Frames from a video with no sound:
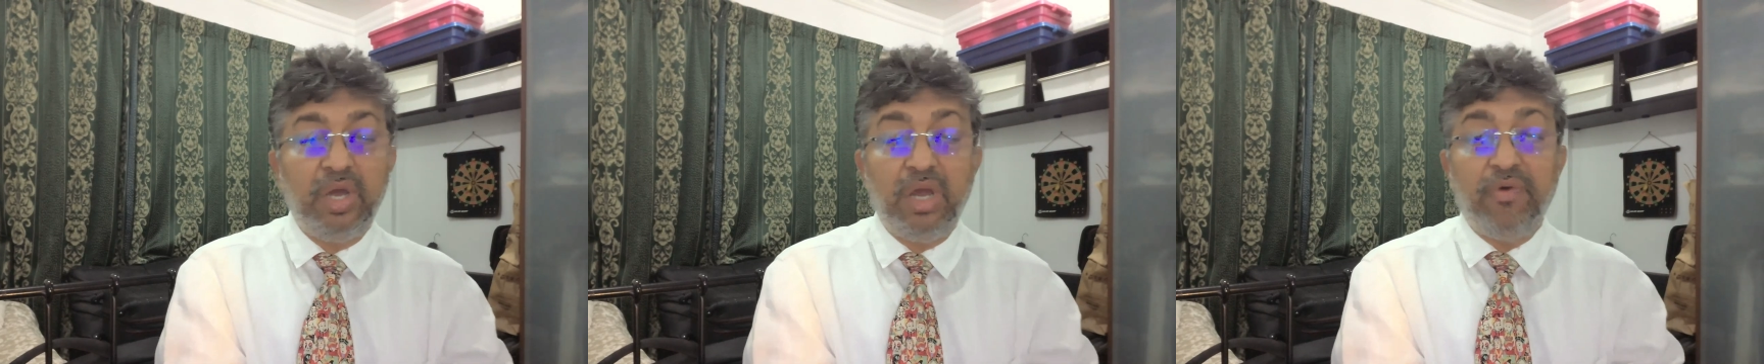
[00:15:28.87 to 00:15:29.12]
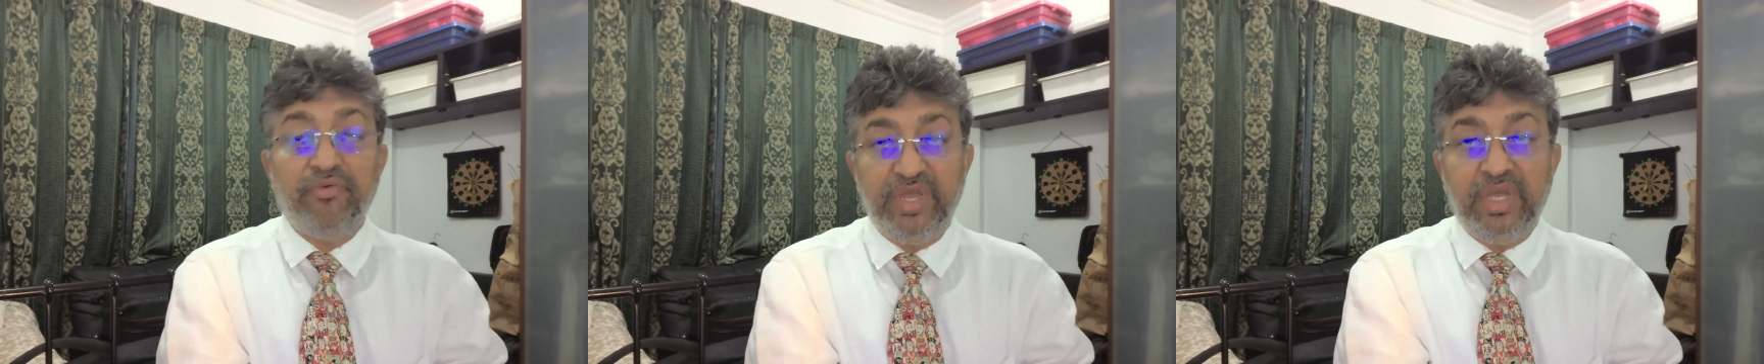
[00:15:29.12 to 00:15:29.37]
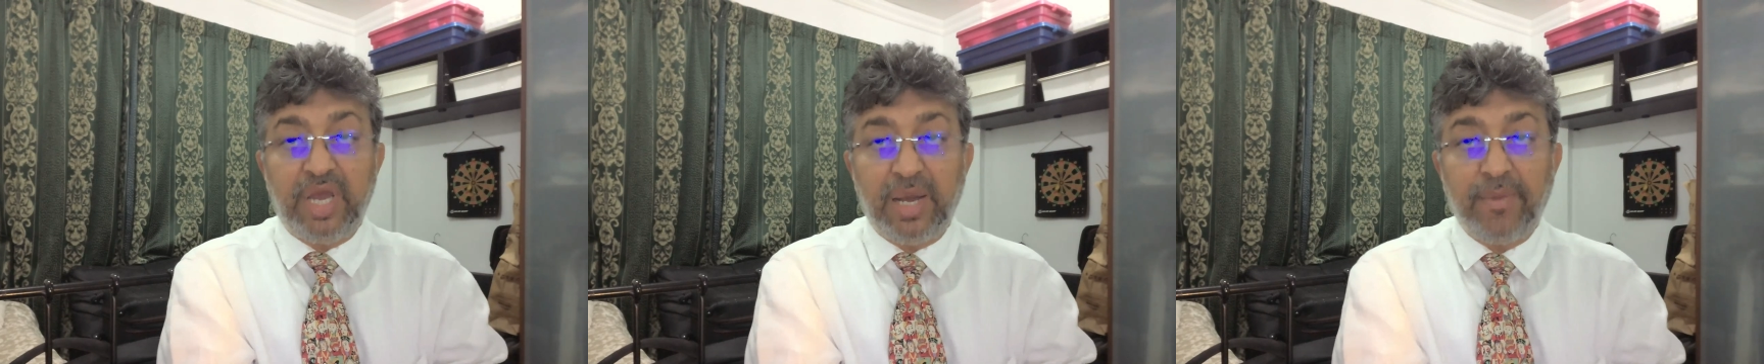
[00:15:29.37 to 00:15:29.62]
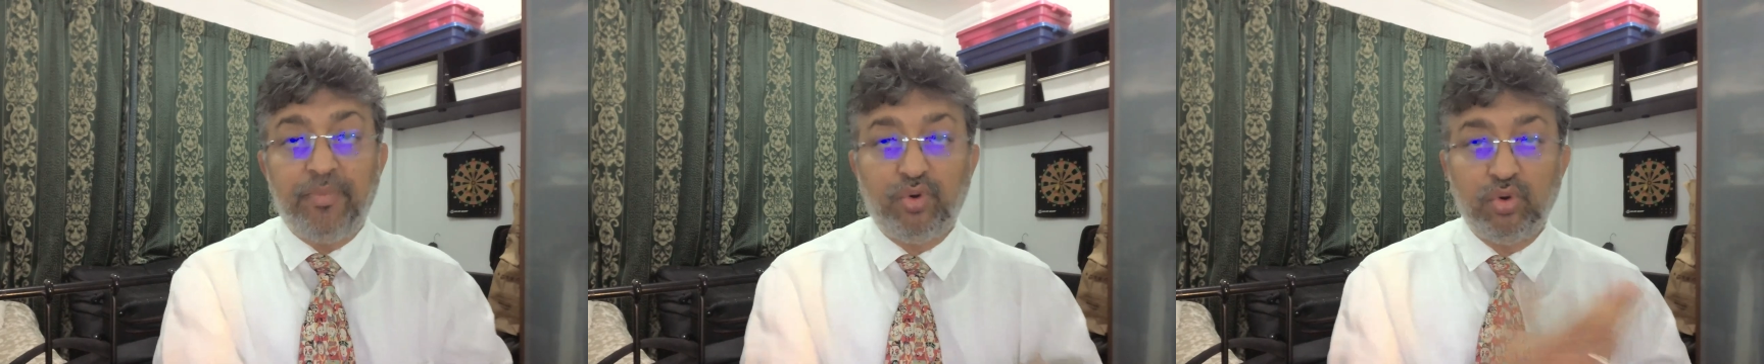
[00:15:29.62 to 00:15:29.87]
we
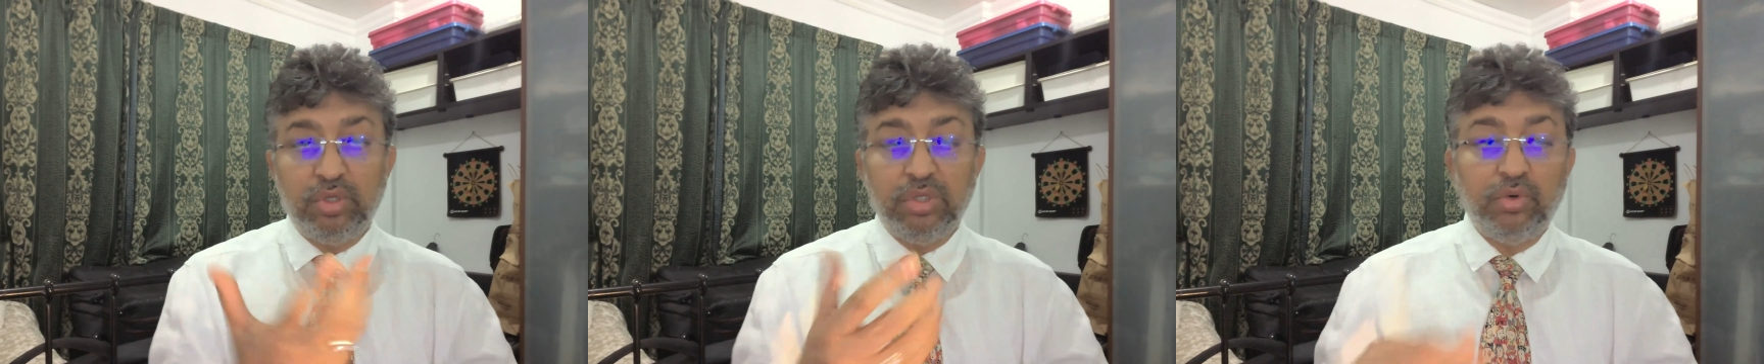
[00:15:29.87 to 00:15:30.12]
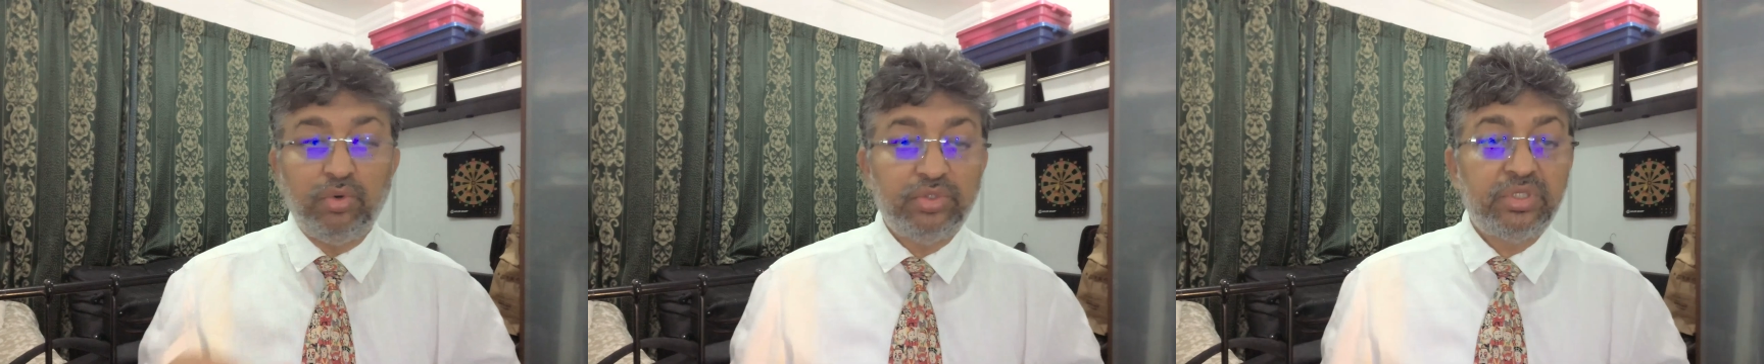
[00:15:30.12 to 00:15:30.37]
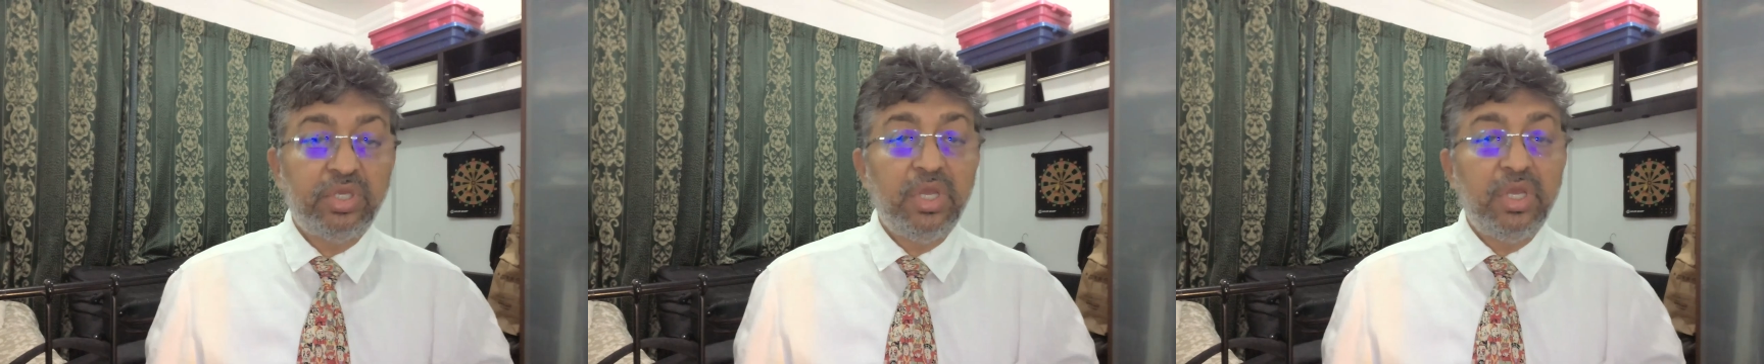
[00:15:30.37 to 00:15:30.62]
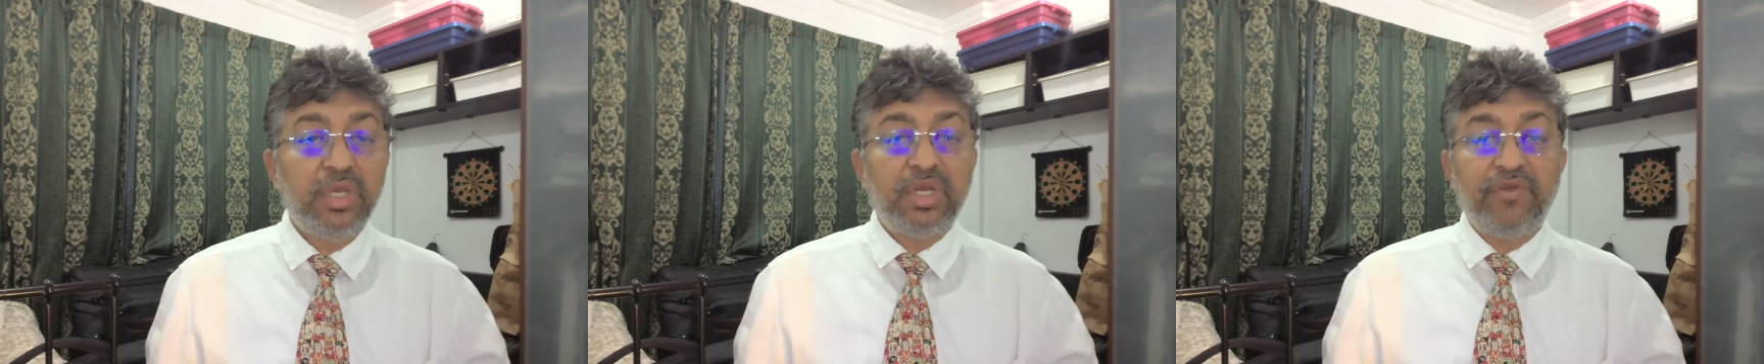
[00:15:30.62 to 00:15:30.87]
uphold those
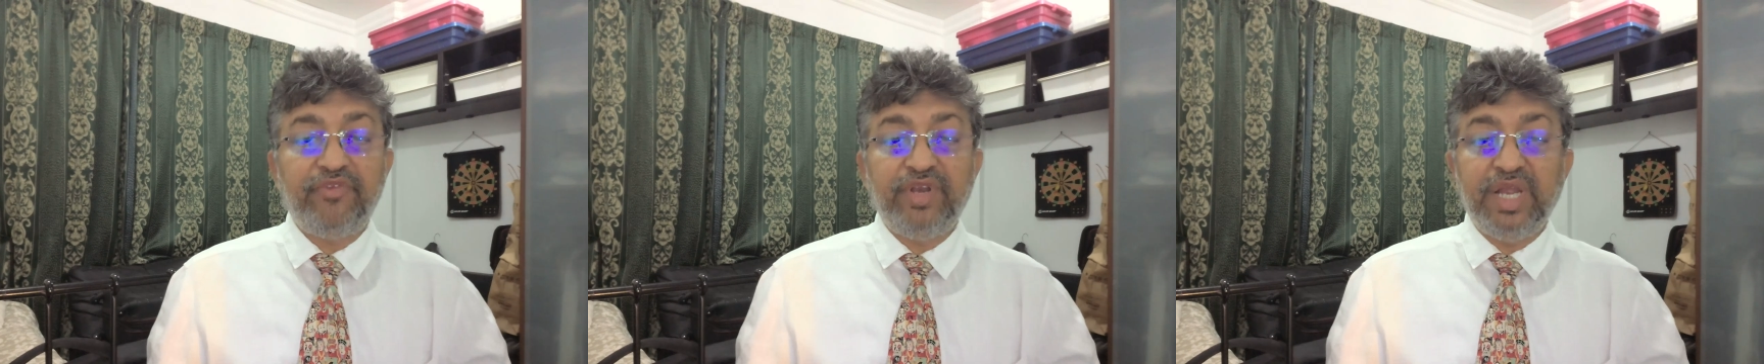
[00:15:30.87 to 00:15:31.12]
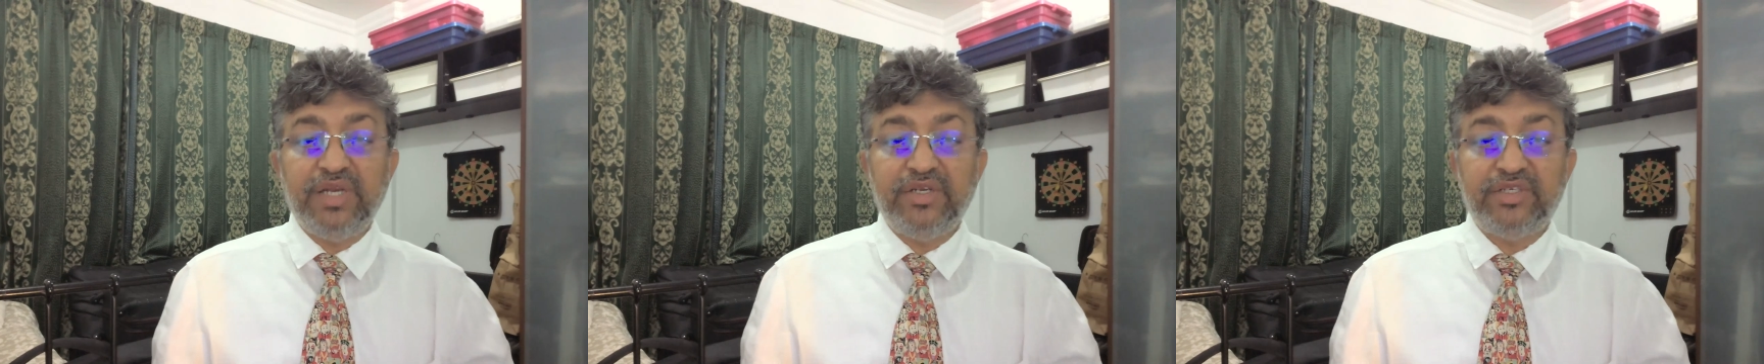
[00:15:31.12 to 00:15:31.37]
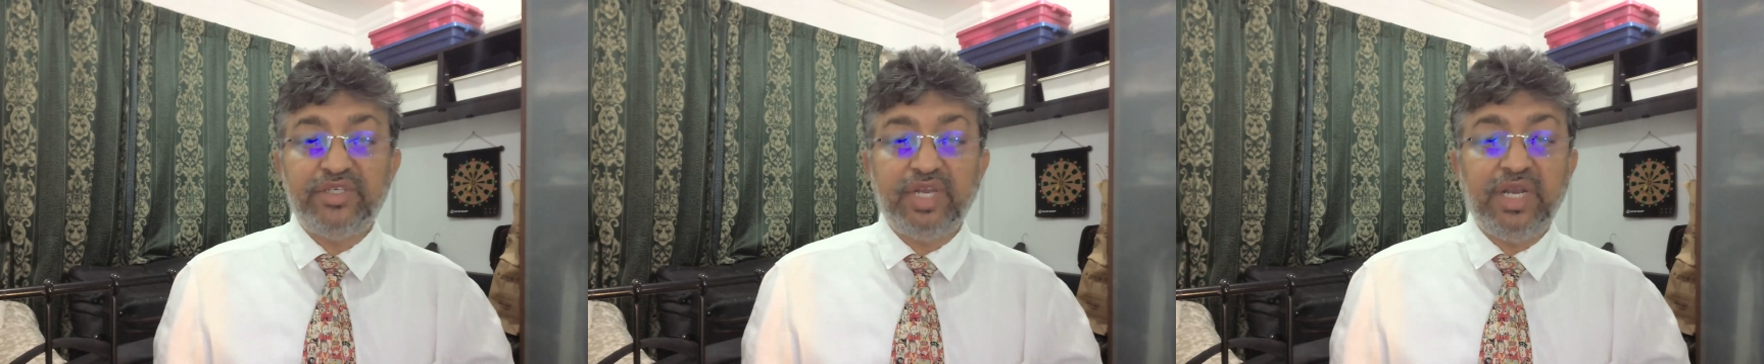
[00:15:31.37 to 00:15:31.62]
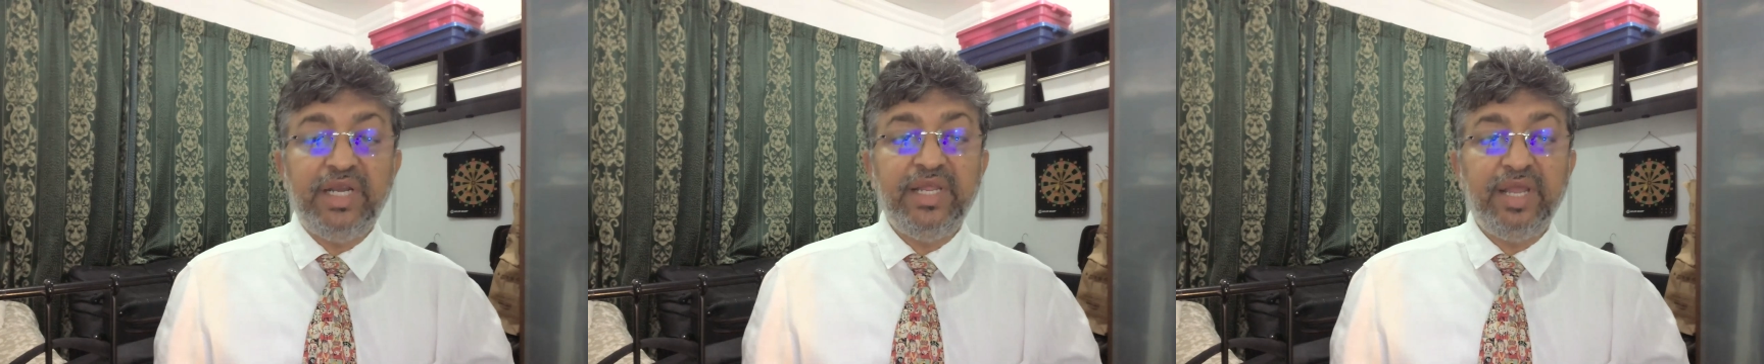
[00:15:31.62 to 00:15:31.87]

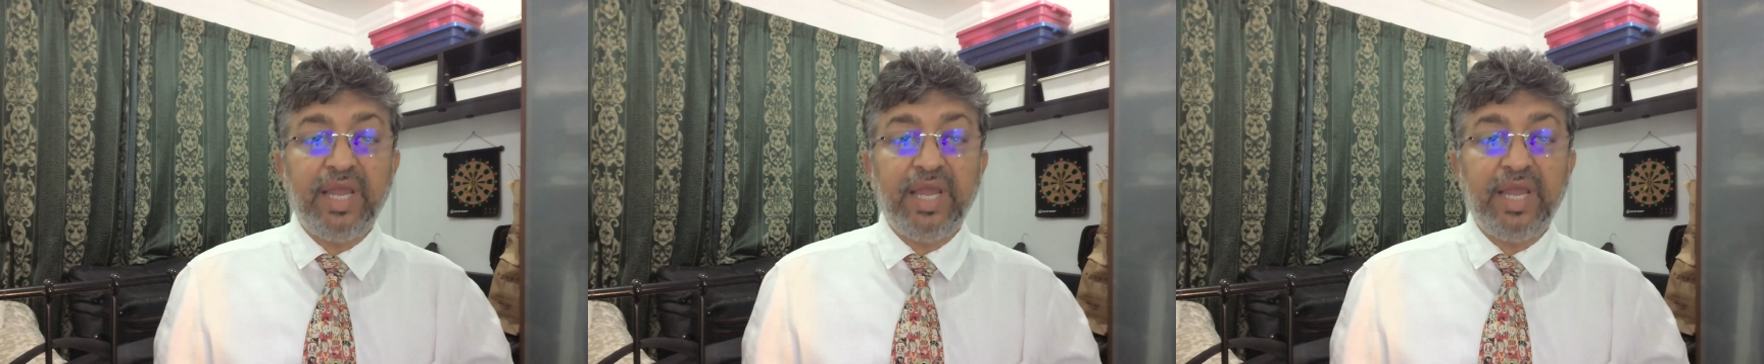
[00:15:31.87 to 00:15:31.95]
confidentiality